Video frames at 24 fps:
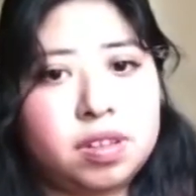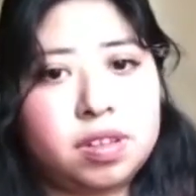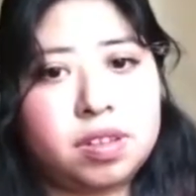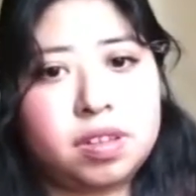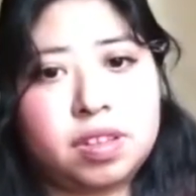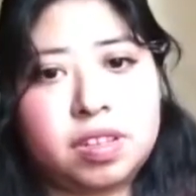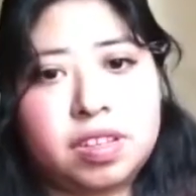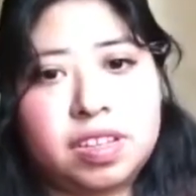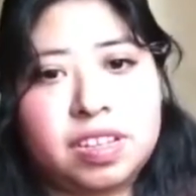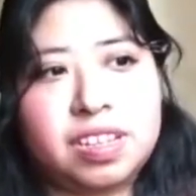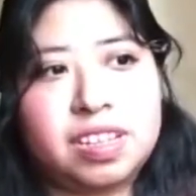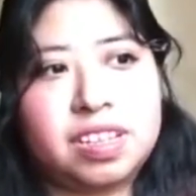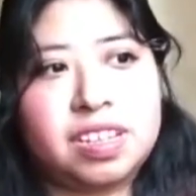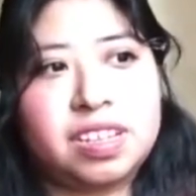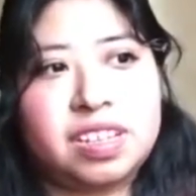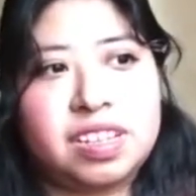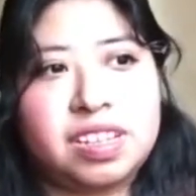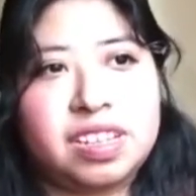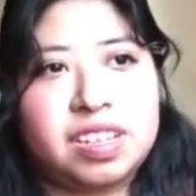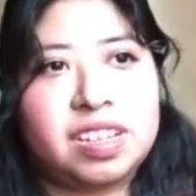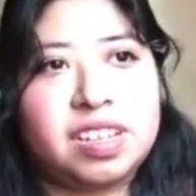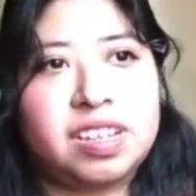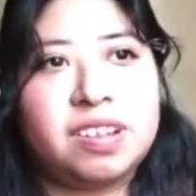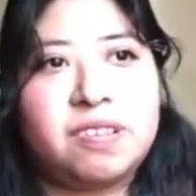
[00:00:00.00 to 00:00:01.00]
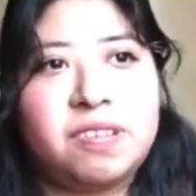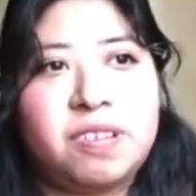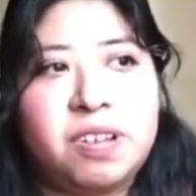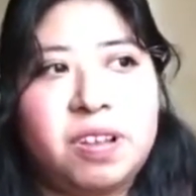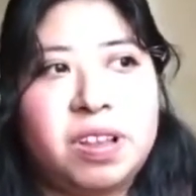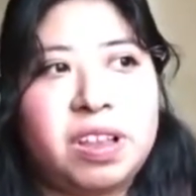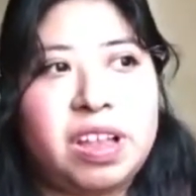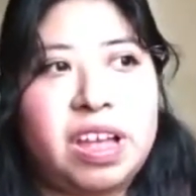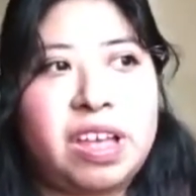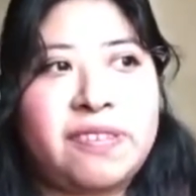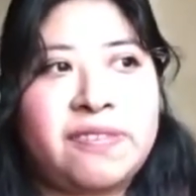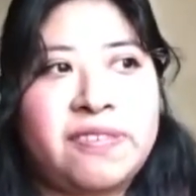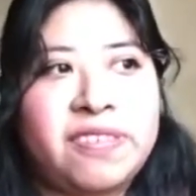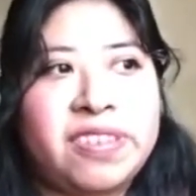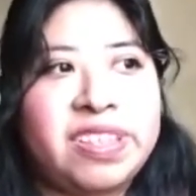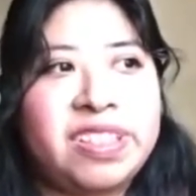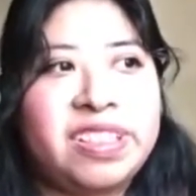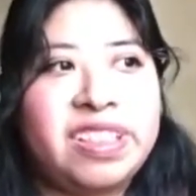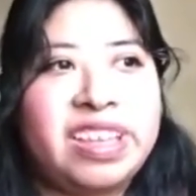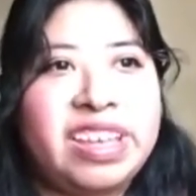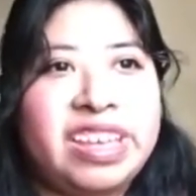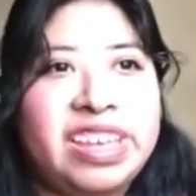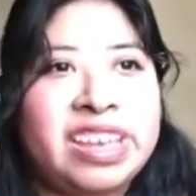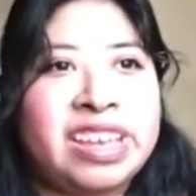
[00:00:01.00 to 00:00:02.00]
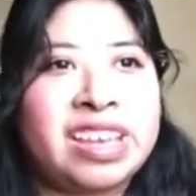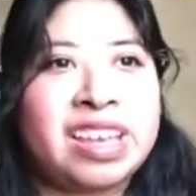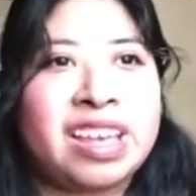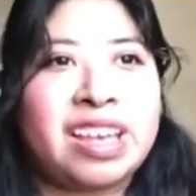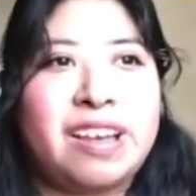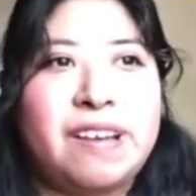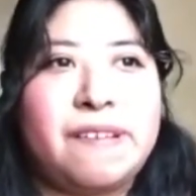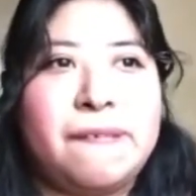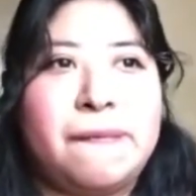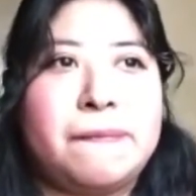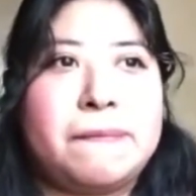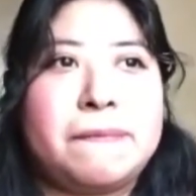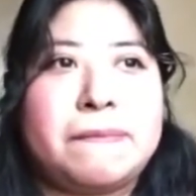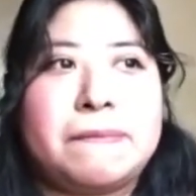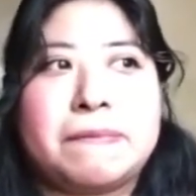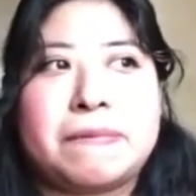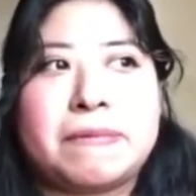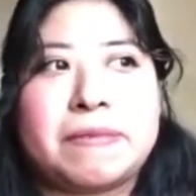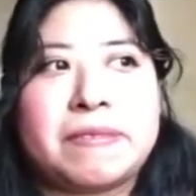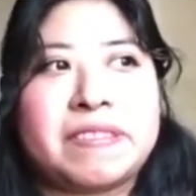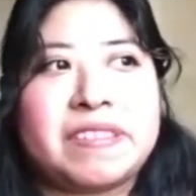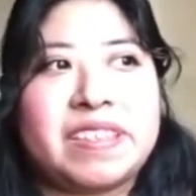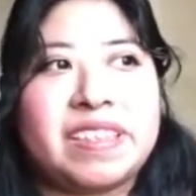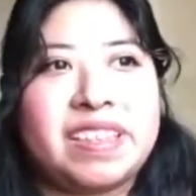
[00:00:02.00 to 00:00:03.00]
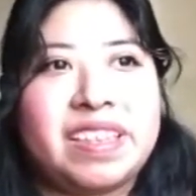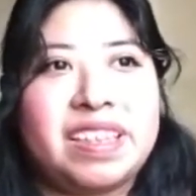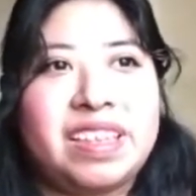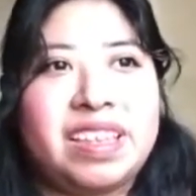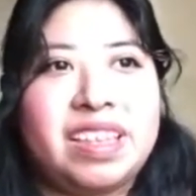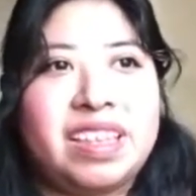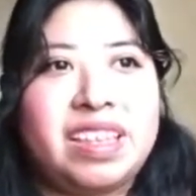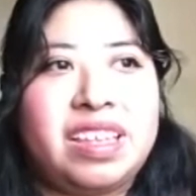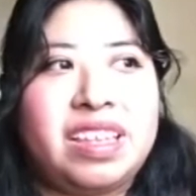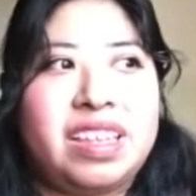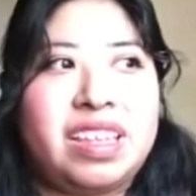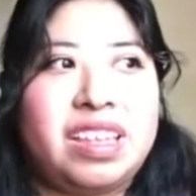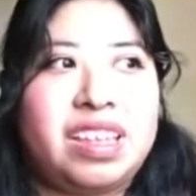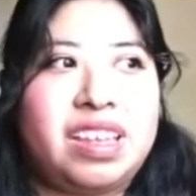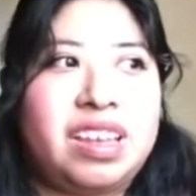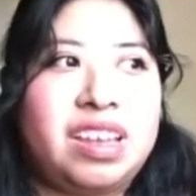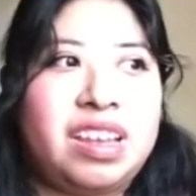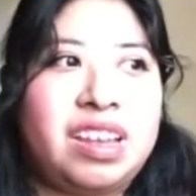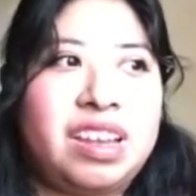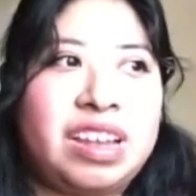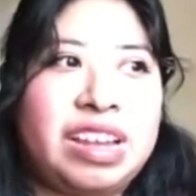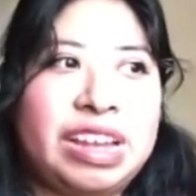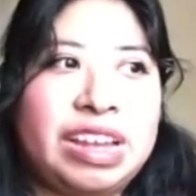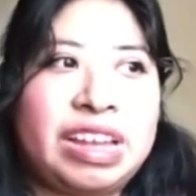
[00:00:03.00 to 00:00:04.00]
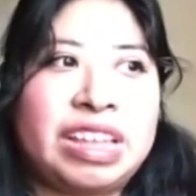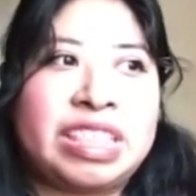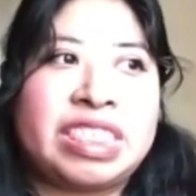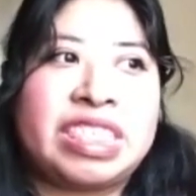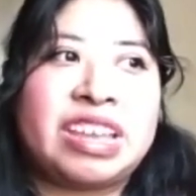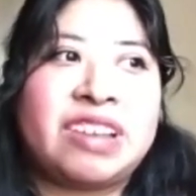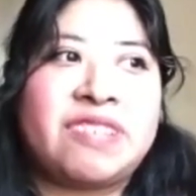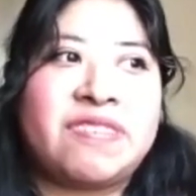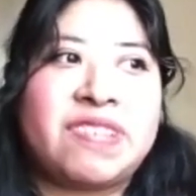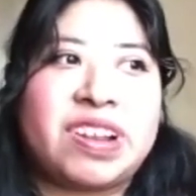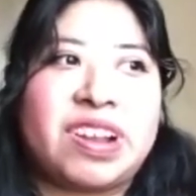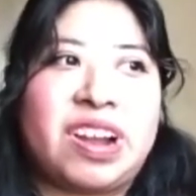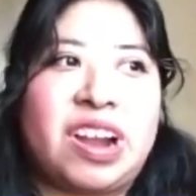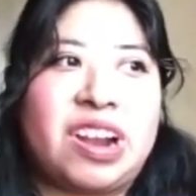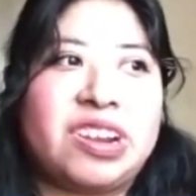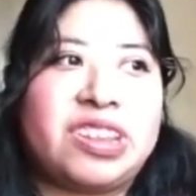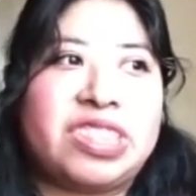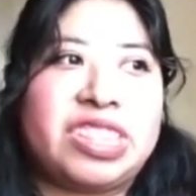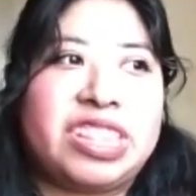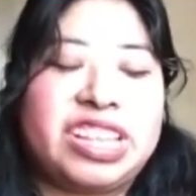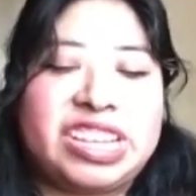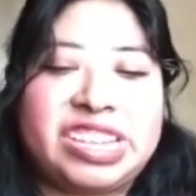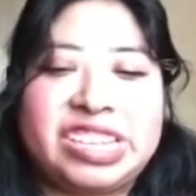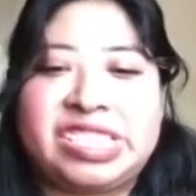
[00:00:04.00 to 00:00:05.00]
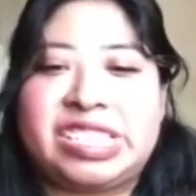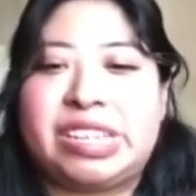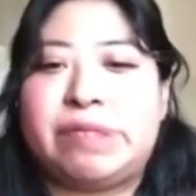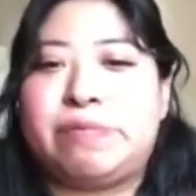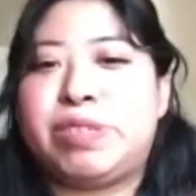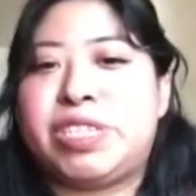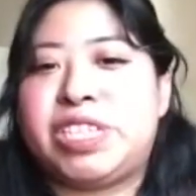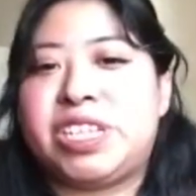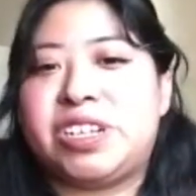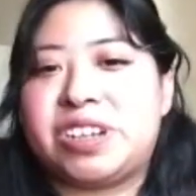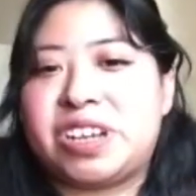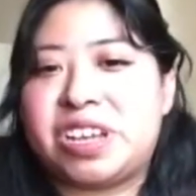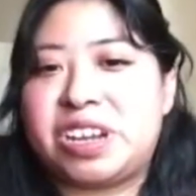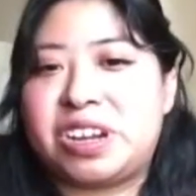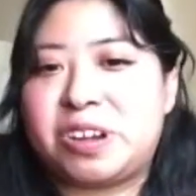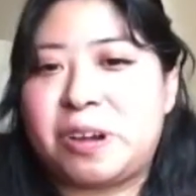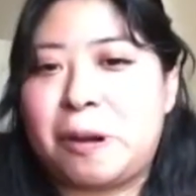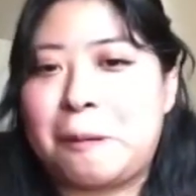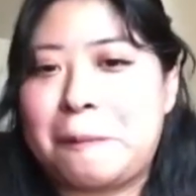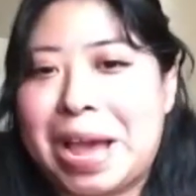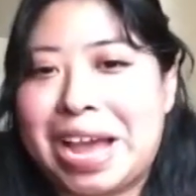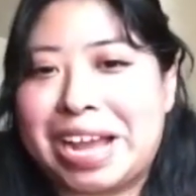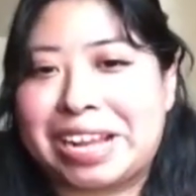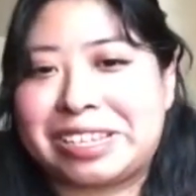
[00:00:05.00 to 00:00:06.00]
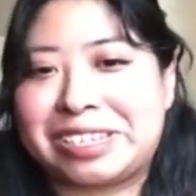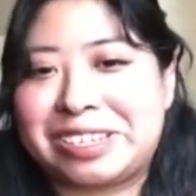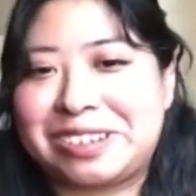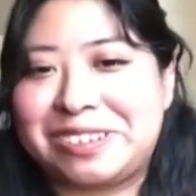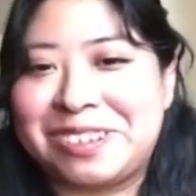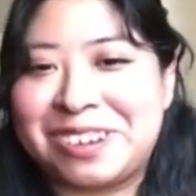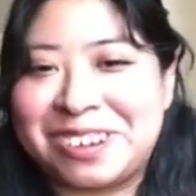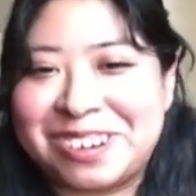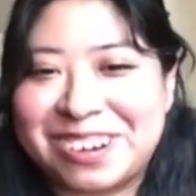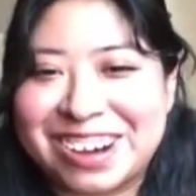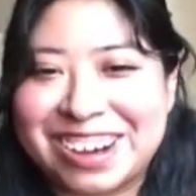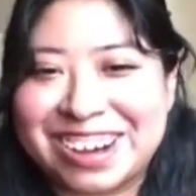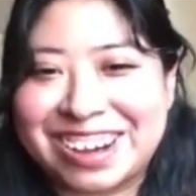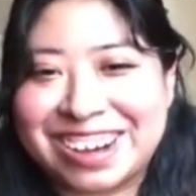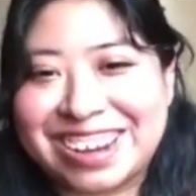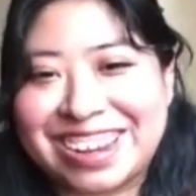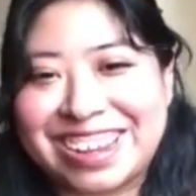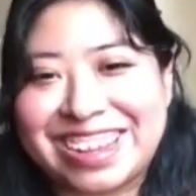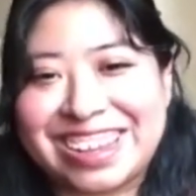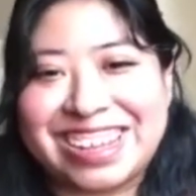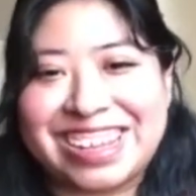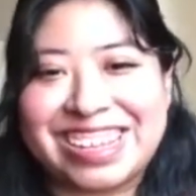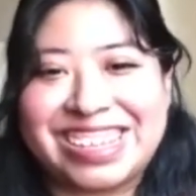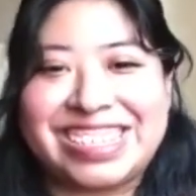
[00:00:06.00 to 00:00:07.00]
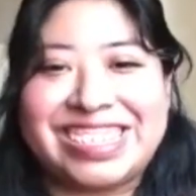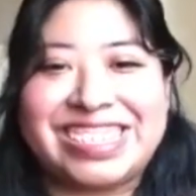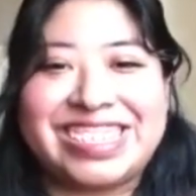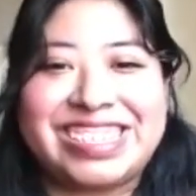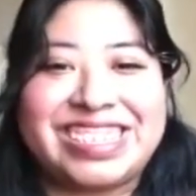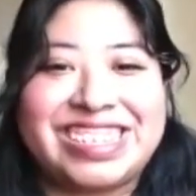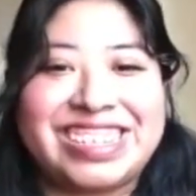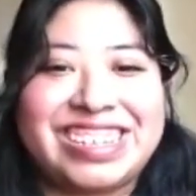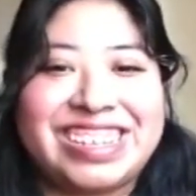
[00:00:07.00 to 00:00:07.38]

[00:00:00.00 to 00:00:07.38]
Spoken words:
Well, I feel like, I think regardless, I'm still going to go back to work, because